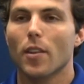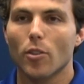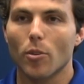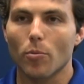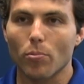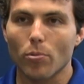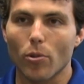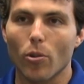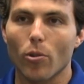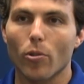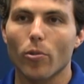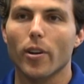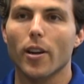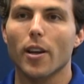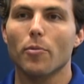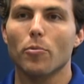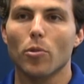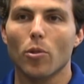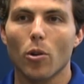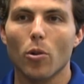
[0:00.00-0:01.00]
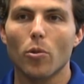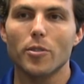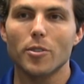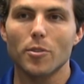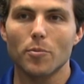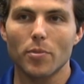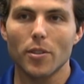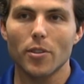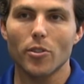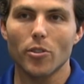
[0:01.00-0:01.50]
The program will
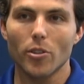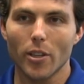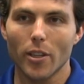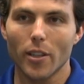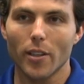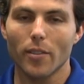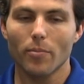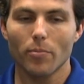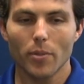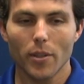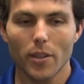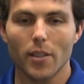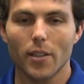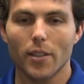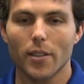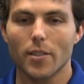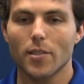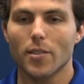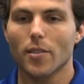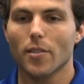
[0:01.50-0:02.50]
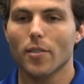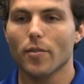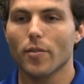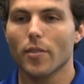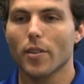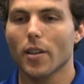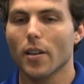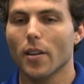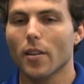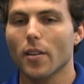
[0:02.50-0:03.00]
always be good because
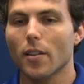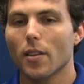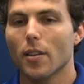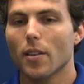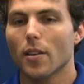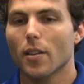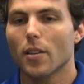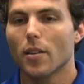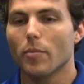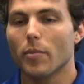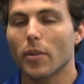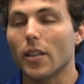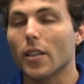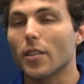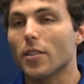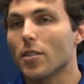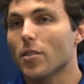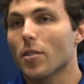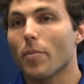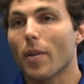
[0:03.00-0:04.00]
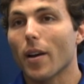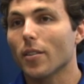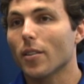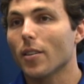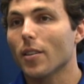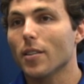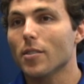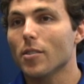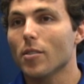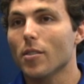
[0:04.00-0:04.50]
it's about
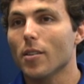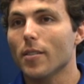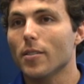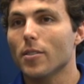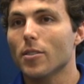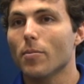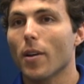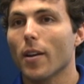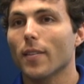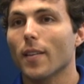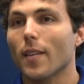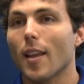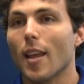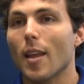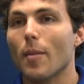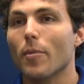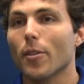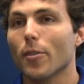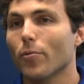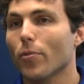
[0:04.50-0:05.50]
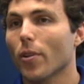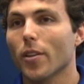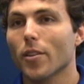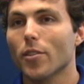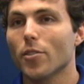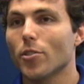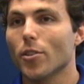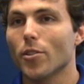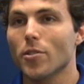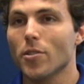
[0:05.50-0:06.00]
the name on the front of
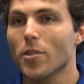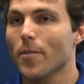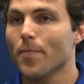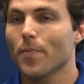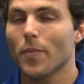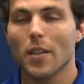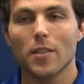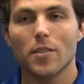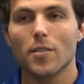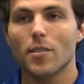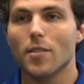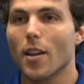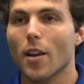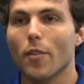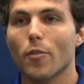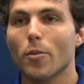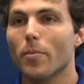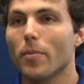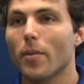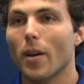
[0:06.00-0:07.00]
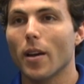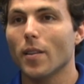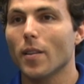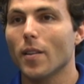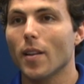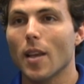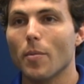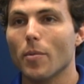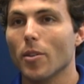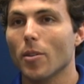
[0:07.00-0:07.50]
the jersey. It's never about the
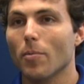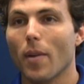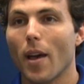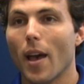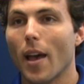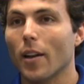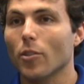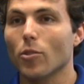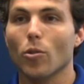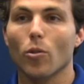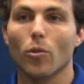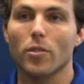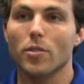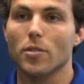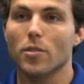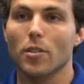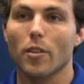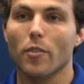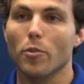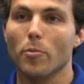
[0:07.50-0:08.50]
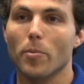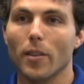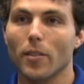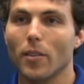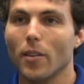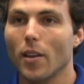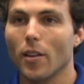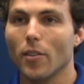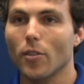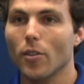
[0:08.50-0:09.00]
name on the back, nor is it ever about
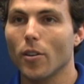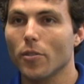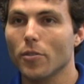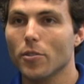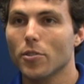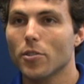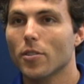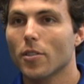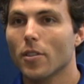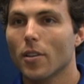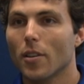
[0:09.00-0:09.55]
the head coach.